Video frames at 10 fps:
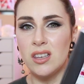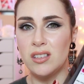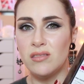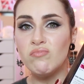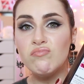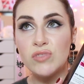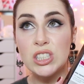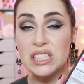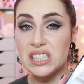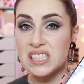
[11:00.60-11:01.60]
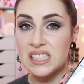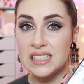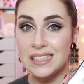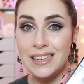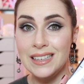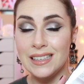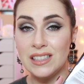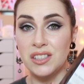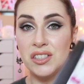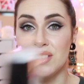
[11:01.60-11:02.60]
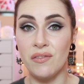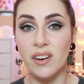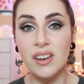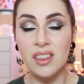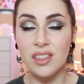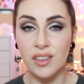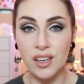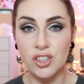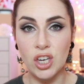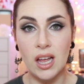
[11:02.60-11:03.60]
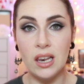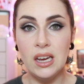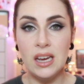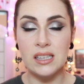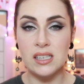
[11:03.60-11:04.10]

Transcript: the consistency. It's a, just a very thick gel.